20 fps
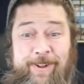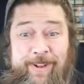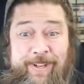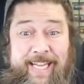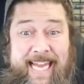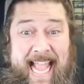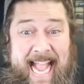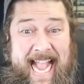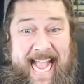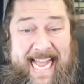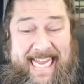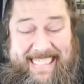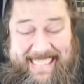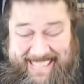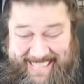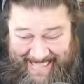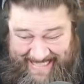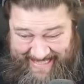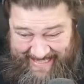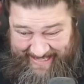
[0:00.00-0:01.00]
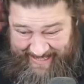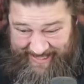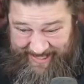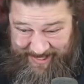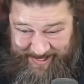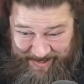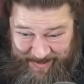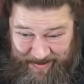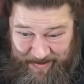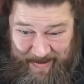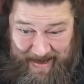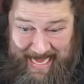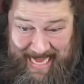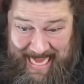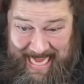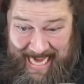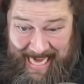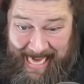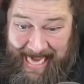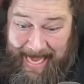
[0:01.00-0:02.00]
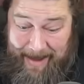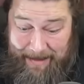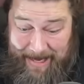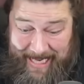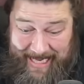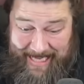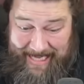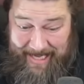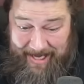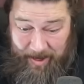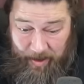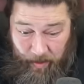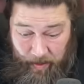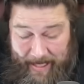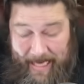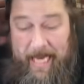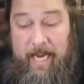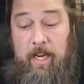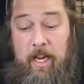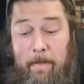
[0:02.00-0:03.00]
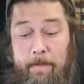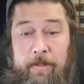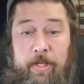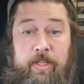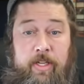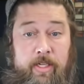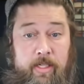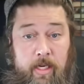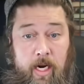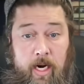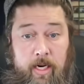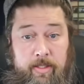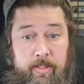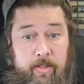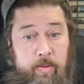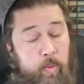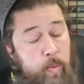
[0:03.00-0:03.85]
all lands. So, I mean, we got a couple of good cards.